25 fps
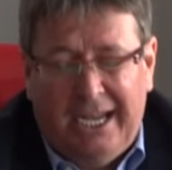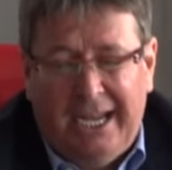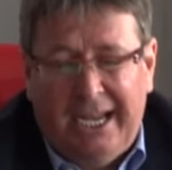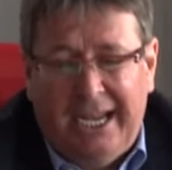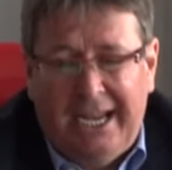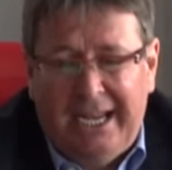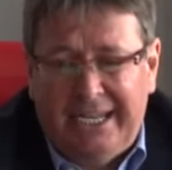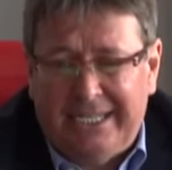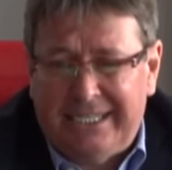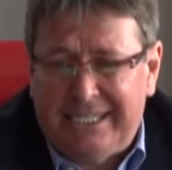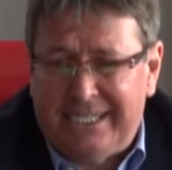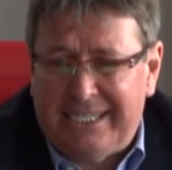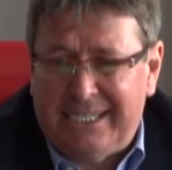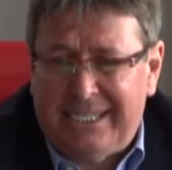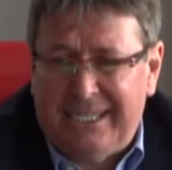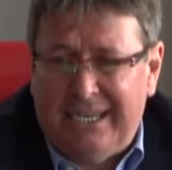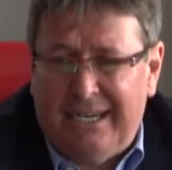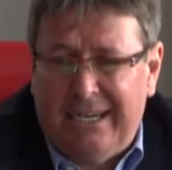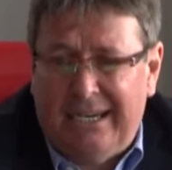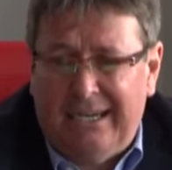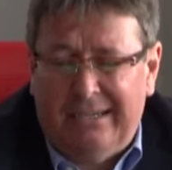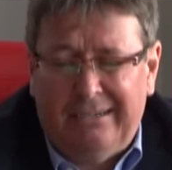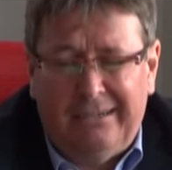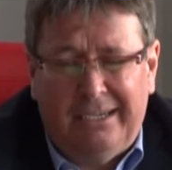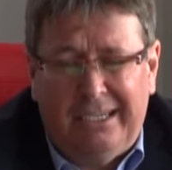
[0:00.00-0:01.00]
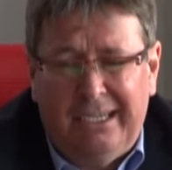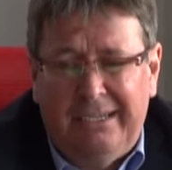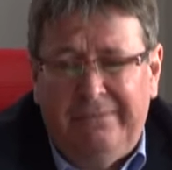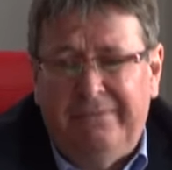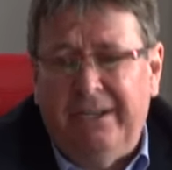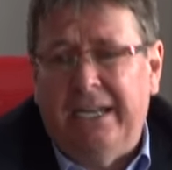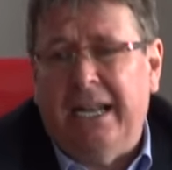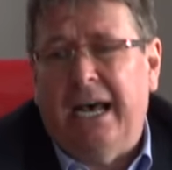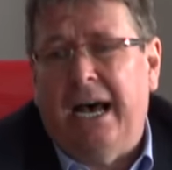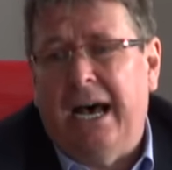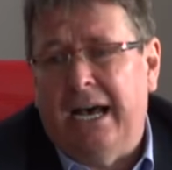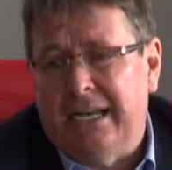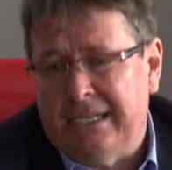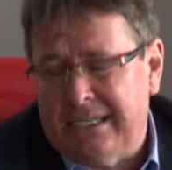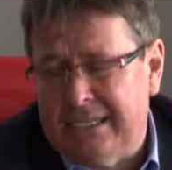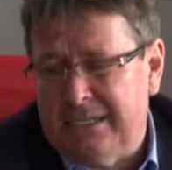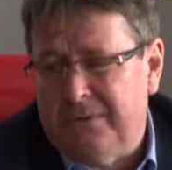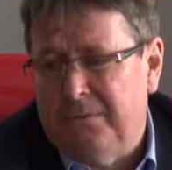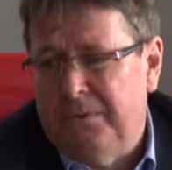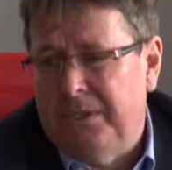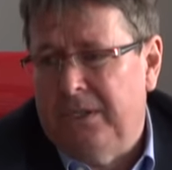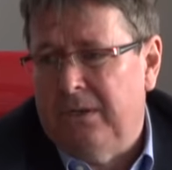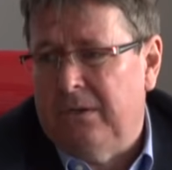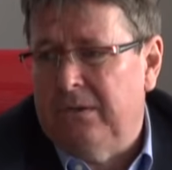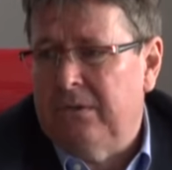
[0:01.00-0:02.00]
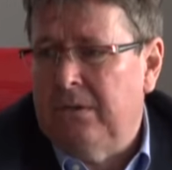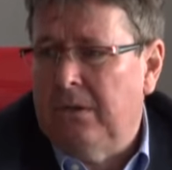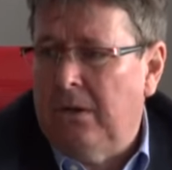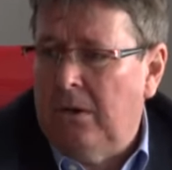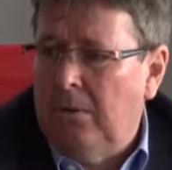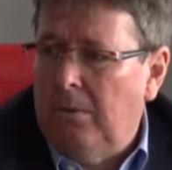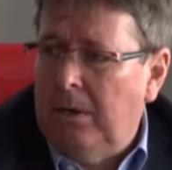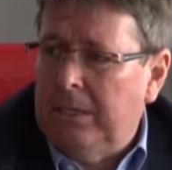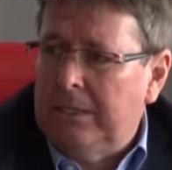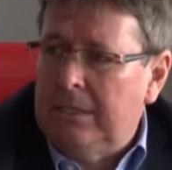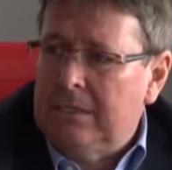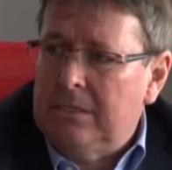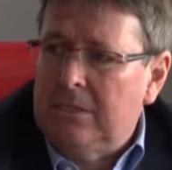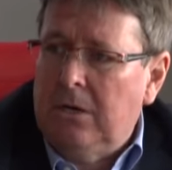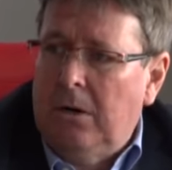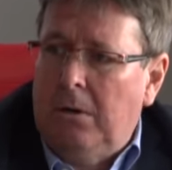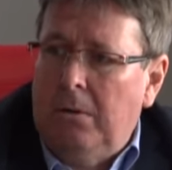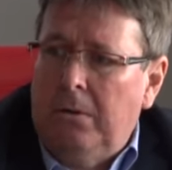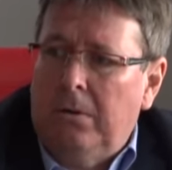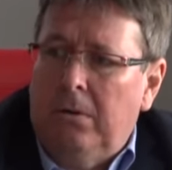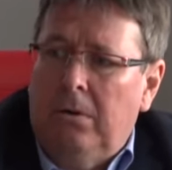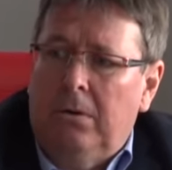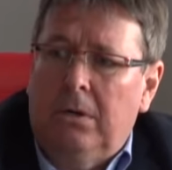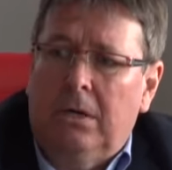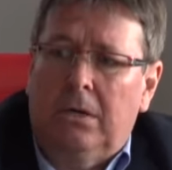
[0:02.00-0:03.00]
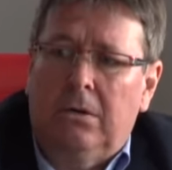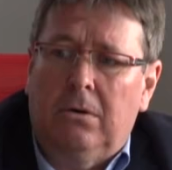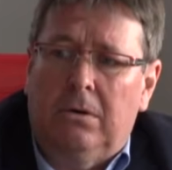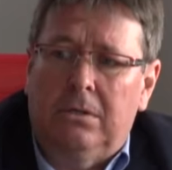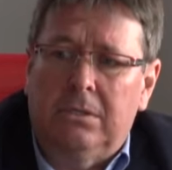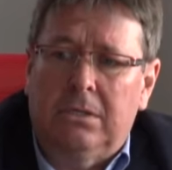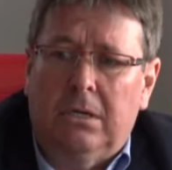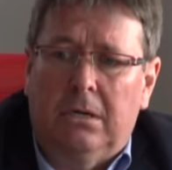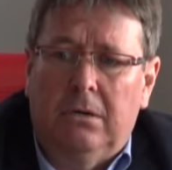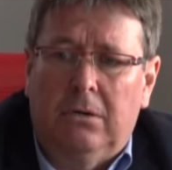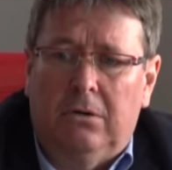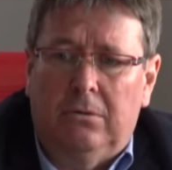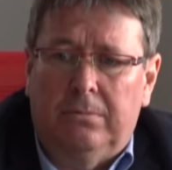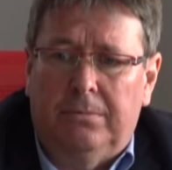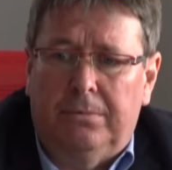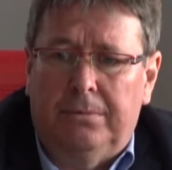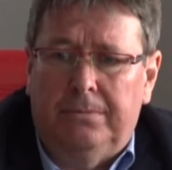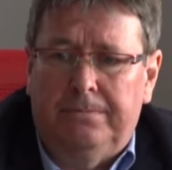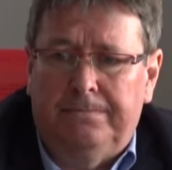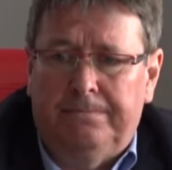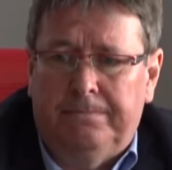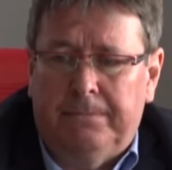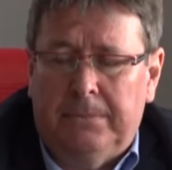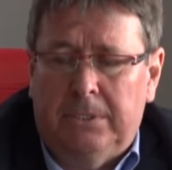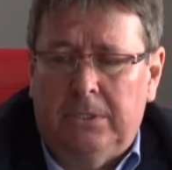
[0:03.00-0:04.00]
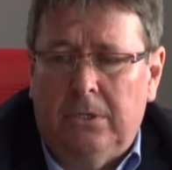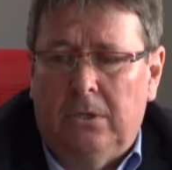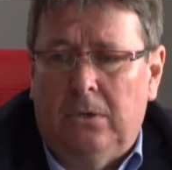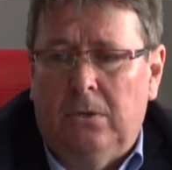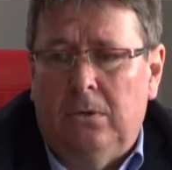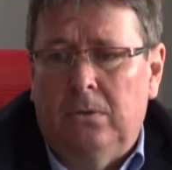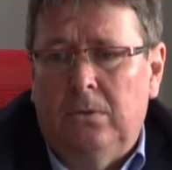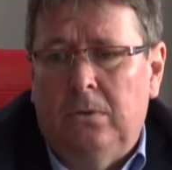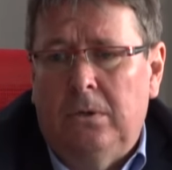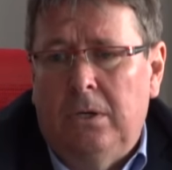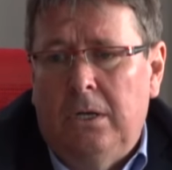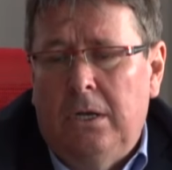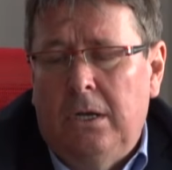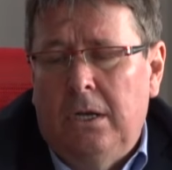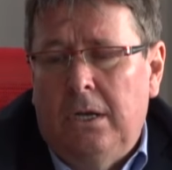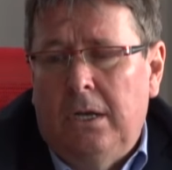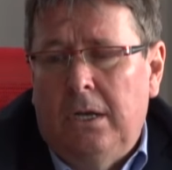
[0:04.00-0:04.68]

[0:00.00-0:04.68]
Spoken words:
it's even us, we don't know what is going on across the globe. So.